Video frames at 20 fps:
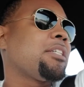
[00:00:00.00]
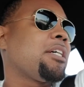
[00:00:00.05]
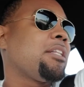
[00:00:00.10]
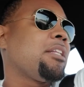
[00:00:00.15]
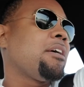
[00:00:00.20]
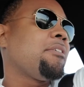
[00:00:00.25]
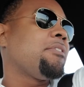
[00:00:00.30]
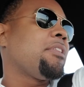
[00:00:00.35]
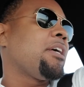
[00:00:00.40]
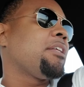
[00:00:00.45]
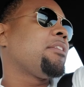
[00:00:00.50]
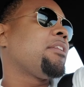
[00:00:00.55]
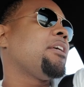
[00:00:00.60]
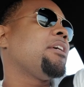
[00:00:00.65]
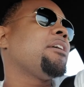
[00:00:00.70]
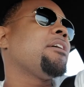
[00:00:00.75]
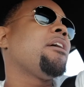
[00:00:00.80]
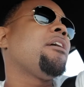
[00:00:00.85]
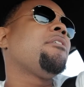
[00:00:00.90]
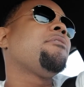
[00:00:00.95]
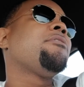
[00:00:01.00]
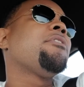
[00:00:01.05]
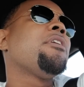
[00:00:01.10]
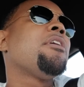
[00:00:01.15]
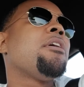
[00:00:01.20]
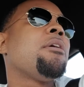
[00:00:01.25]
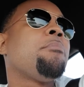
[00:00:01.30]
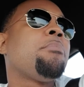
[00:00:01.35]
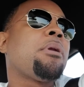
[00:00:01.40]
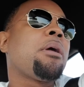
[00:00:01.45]
I left that link off,
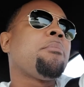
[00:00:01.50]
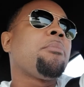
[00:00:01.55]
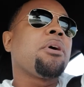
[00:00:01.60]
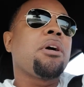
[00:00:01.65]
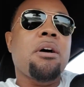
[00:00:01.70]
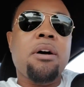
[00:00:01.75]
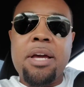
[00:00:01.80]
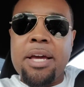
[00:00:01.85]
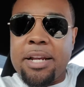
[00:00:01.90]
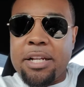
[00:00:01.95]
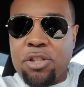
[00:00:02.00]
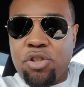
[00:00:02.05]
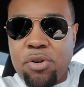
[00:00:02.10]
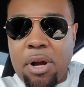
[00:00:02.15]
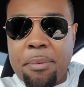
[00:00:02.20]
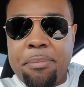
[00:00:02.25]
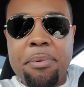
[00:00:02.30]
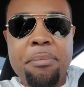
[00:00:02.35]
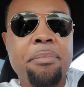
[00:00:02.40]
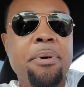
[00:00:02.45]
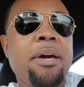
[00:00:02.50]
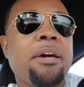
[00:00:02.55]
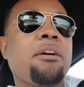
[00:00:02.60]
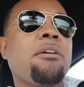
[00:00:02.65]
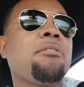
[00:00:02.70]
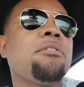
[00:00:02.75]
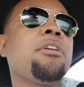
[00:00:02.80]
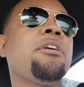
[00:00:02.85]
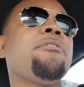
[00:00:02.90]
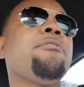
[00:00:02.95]
but I'm going to go ahead and drop it back
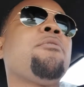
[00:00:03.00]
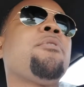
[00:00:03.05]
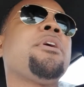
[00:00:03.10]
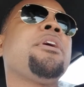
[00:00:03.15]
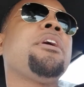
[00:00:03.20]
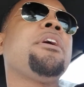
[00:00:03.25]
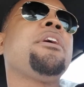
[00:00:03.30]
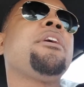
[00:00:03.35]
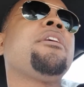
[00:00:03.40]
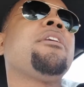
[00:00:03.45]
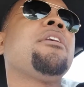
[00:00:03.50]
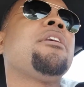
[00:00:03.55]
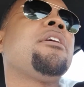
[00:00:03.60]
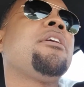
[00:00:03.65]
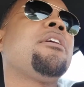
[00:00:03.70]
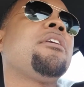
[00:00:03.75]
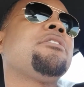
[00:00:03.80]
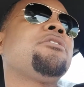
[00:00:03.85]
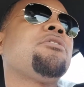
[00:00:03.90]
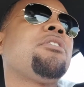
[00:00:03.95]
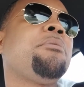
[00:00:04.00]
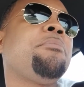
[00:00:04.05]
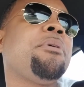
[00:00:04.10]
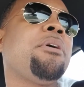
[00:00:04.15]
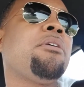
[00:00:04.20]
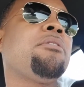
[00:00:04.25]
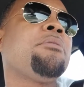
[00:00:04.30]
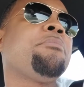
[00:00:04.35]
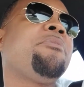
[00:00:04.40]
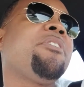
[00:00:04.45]
on there for you here. So it'll be
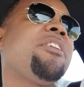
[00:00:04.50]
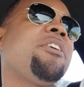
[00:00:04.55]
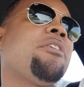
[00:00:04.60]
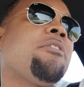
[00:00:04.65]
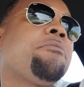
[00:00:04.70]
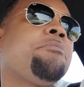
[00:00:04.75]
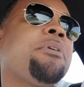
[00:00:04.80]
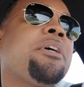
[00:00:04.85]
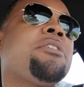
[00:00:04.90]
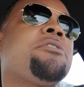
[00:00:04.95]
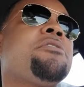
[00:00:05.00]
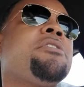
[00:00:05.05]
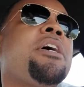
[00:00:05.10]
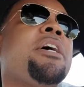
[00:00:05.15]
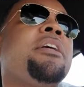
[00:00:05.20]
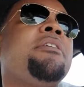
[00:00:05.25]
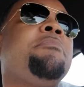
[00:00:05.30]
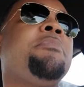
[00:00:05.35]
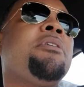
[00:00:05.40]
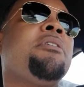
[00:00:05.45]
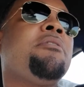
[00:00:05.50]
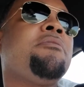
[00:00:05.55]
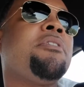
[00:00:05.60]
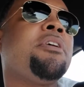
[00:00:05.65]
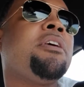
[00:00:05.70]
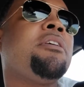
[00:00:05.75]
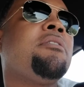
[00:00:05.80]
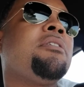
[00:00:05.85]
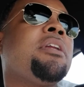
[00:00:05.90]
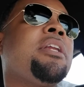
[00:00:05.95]
on the video from yesterday. It'll be on the
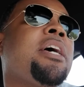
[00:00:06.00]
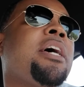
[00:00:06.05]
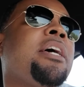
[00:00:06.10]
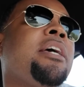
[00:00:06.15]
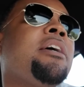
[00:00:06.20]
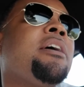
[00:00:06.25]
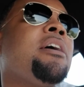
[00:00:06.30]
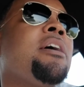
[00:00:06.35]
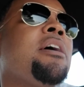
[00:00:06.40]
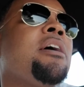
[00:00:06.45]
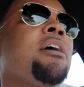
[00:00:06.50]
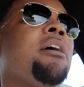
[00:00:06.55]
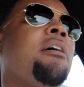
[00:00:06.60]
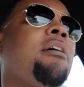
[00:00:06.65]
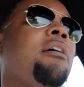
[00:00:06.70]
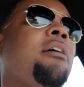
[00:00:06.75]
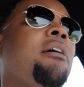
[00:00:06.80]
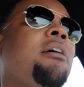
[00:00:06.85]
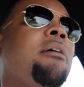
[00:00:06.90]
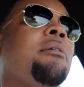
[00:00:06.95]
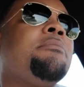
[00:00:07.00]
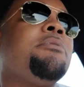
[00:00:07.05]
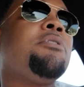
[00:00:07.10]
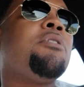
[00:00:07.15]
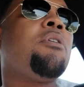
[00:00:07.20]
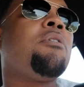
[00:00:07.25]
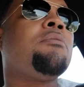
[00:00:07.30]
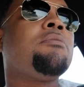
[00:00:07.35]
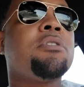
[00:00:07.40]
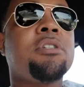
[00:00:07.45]
video today. You
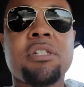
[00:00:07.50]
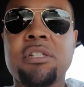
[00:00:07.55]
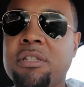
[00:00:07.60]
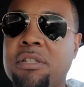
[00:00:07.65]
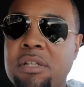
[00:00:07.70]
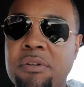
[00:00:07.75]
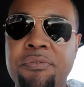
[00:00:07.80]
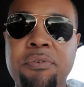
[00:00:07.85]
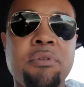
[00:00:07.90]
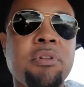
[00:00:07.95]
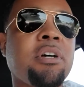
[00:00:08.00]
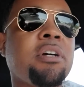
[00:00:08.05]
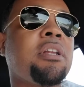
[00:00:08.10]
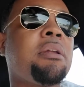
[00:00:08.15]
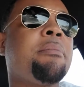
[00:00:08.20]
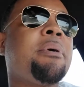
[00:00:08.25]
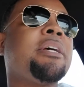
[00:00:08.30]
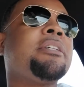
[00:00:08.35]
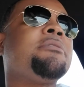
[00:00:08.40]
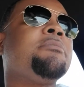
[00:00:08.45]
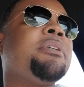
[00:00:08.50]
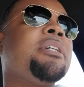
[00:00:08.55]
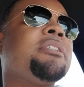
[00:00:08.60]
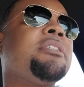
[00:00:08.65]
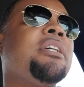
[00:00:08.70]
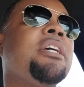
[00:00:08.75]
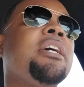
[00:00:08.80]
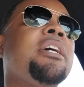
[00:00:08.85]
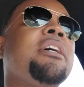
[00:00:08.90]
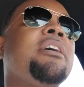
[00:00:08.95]
know, just if you're looking to make some
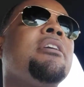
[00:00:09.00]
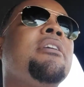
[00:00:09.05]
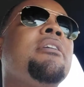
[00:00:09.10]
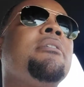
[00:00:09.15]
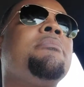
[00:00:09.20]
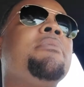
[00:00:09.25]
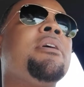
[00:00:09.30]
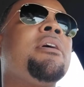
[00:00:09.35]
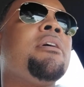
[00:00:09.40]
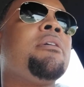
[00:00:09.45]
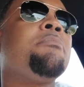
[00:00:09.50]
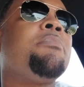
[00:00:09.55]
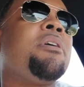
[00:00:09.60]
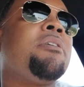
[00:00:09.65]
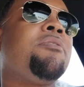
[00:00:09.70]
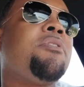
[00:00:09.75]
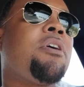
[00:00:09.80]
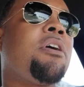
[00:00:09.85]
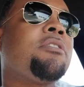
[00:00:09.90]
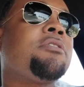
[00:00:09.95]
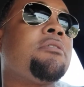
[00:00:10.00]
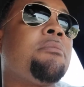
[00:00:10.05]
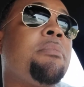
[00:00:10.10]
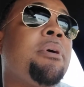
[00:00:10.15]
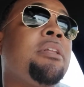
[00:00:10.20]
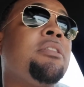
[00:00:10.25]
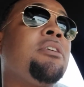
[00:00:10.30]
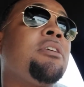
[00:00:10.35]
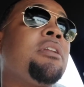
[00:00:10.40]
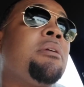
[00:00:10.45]
instant income. But if you're also
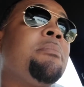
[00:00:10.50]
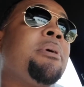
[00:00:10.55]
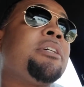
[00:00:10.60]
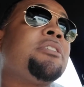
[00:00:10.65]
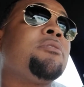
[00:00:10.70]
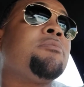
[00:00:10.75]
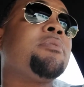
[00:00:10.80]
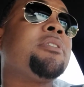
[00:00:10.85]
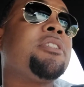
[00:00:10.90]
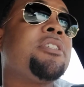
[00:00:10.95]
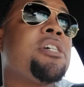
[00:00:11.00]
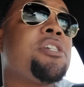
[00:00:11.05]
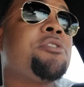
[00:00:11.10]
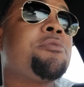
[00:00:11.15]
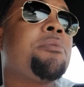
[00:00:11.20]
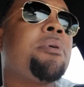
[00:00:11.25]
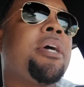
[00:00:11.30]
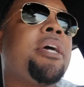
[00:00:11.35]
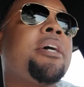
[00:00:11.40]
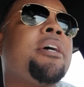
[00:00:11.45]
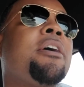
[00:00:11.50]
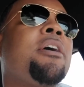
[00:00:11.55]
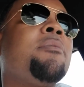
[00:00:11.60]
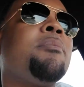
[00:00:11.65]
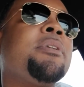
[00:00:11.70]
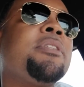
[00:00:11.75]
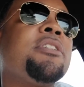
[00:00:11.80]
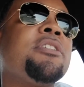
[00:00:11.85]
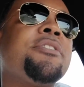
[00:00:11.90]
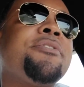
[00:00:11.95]
looking to make some residual income
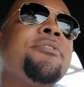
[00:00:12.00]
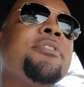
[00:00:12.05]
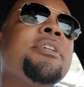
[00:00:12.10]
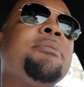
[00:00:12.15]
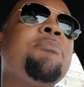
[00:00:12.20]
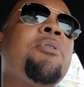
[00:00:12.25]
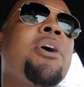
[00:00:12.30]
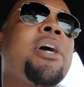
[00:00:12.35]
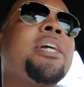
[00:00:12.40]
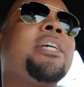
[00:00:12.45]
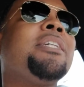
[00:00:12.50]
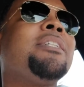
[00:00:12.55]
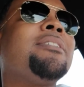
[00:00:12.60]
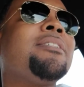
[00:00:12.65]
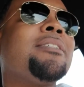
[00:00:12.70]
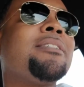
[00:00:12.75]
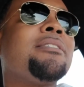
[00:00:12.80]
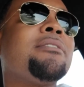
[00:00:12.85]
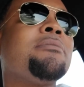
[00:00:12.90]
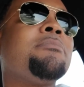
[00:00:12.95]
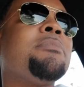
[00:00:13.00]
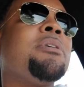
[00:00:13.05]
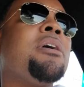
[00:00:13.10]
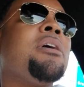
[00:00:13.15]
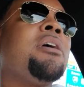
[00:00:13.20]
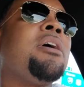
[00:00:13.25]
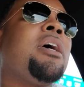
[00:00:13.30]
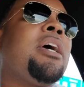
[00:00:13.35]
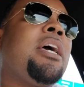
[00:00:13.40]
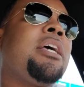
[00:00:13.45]
with this free marketing
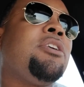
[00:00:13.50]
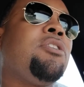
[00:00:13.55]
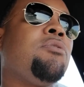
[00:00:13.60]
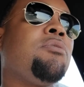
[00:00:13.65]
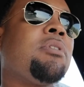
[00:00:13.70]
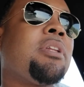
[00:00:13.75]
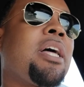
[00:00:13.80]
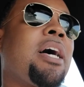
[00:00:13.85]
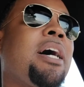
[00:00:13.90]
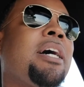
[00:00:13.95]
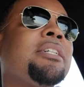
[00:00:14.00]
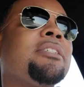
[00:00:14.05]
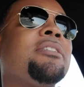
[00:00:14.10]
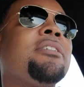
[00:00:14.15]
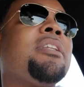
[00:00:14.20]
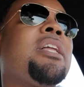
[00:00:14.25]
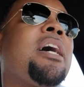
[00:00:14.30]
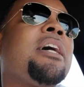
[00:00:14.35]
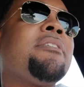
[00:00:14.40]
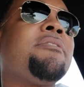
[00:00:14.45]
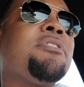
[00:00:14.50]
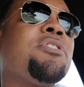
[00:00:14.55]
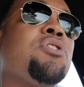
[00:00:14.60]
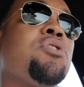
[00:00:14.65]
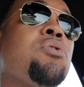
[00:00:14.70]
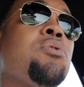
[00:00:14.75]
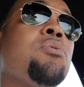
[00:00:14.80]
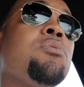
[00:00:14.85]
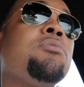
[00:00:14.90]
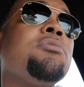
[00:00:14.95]
system and utilize a lot of the
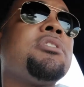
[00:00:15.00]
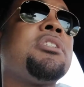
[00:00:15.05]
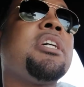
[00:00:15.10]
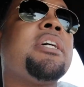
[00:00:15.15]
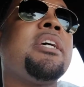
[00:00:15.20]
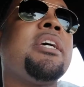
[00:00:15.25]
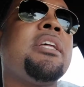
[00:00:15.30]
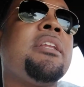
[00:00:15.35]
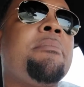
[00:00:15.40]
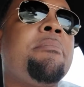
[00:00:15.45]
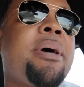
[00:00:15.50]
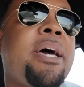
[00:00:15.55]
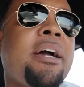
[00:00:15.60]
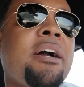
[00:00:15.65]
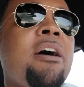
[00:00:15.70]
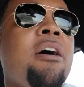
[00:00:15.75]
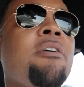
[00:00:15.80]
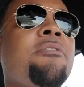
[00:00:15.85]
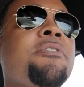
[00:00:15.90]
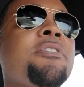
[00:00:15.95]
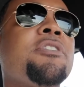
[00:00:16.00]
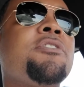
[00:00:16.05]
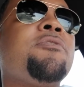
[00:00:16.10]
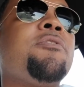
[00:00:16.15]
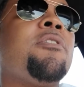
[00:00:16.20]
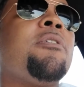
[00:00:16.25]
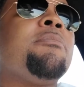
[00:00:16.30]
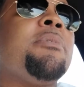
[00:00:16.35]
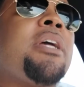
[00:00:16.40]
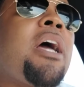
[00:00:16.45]
tools that in the back office,
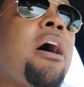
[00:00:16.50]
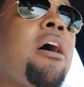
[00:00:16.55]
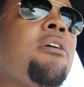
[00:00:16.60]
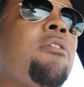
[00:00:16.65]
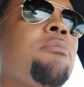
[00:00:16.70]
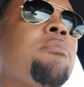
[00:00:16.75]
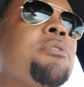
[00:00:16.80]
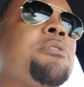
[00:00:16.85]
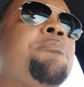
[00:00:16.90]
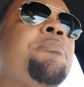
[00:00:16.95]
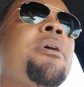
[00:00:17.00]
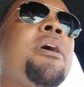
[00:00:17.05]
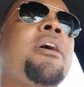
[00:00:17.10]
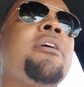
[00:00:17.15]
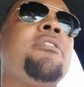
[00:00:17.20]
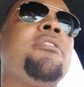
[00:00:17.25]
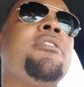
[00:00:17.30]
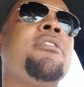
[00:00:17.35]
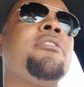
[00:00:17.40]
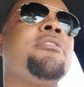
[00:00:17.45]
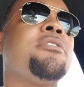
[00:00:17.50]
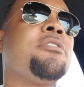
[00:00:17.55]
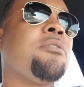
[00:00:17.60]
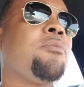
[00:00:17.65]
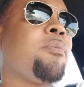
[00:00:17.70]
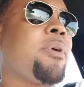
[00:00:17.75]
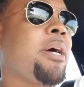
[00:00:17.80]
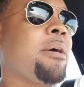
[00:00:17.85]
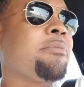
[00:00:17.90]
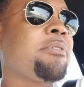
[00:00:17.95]
from the autoresponder to the
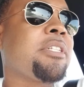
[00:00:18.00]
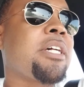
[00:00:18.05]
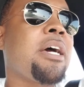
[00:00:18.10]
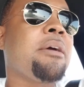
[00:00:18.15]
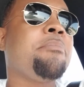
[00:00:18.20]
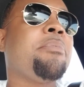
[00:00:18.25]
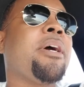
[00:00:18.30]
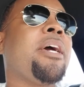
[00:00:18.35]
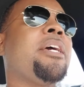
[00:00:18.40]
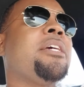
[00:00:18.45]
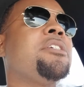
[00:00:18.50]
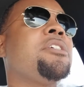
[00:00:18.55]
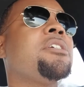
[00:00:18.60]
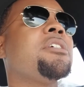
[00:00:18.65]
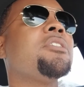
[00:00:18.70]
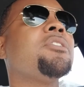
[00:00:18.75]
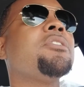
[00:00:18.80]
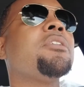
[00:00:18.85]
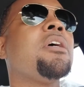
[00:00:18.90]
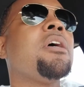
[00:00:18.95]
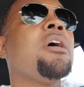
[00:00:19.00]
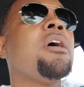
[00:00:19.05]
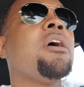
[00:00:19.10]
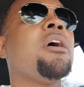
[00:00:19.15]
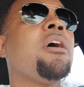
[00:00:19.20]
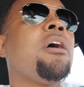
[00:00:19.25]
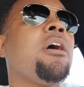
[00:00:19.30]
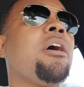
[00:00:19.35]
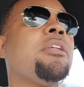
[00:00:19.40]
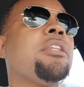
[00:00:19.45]
website pages
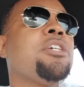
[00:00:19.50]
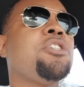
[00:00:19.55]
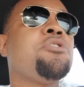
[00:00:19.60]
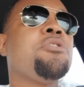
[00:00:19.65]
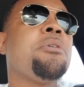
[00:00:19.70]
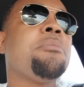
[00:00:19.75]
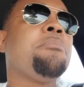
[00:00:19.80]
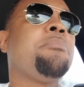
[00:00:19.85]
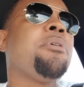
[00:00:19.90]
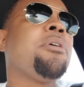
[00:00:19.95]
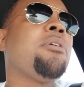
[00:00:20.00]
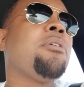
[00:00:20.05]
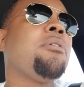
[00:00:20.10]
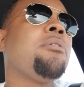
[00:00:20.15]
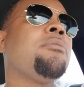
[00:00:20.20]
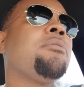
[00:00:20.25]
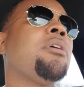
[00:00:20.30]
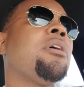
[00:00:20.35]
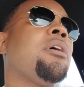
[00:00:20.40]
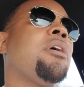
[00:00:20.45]
that you can build.